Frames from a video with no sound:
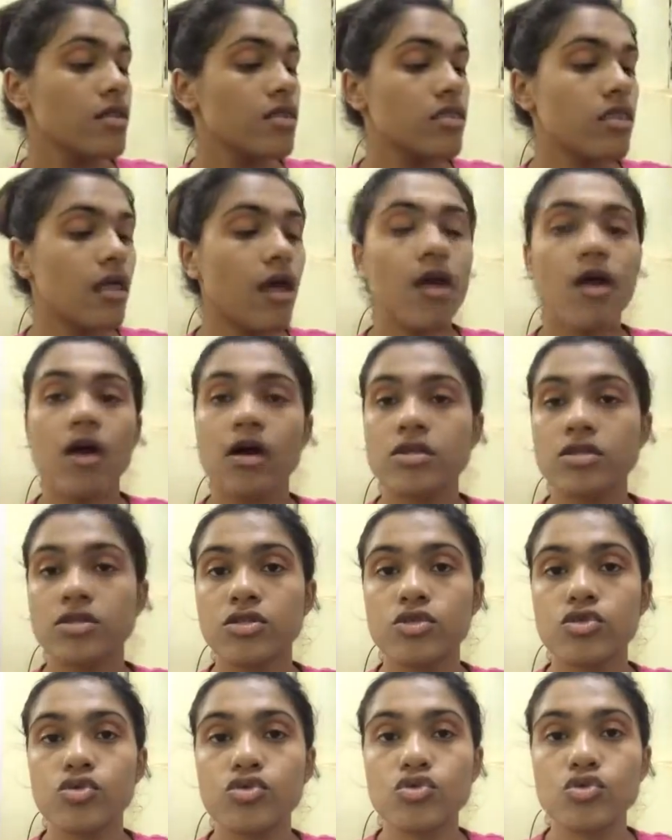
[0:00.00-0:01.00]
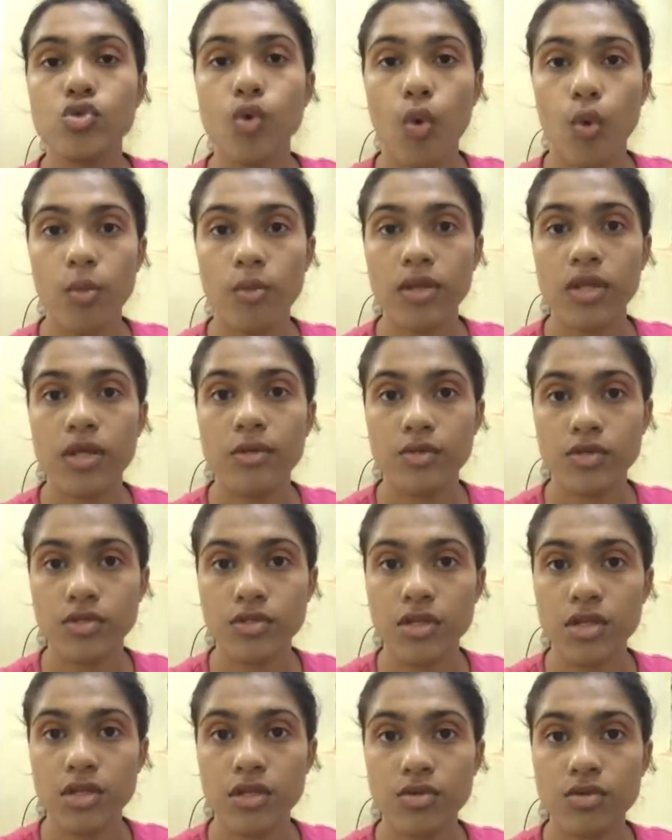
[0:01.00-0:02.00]
There are so many
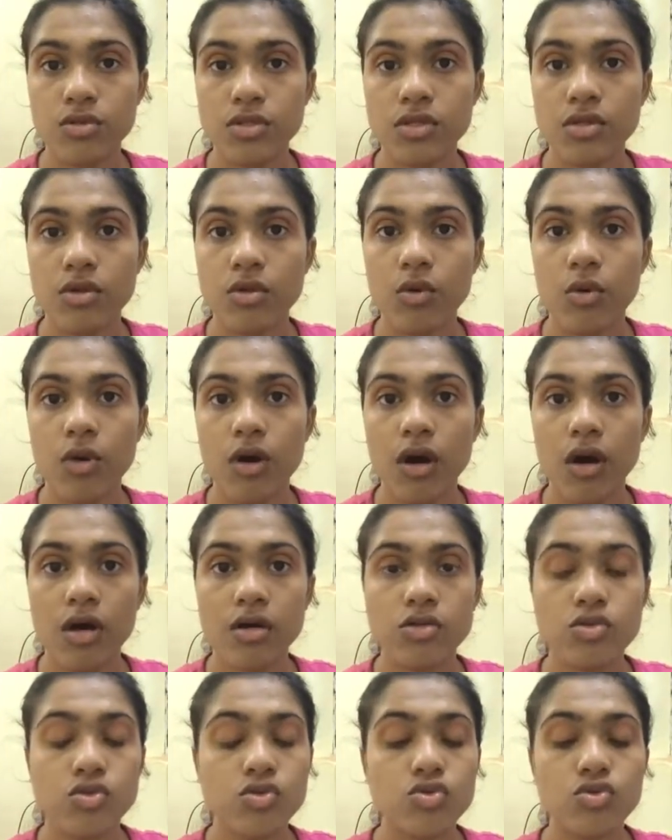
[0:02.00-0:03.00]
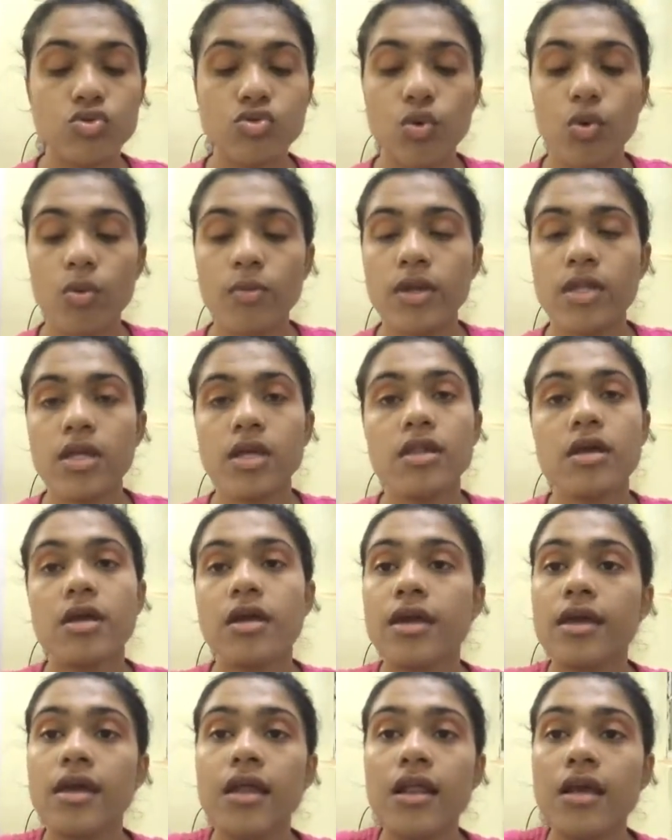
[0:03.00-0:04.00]
mosquitoes in Goa. So many.
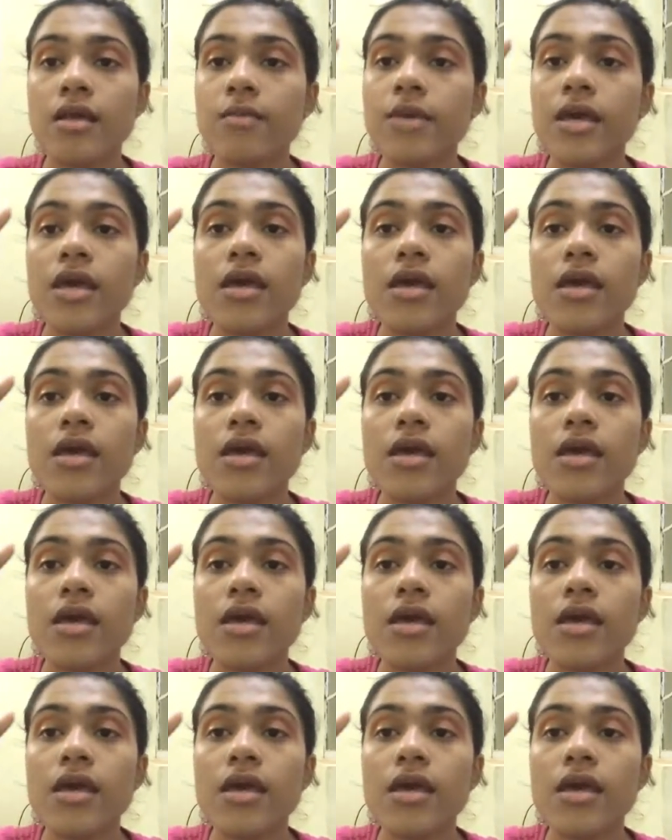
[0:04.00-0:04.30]
They're killing me.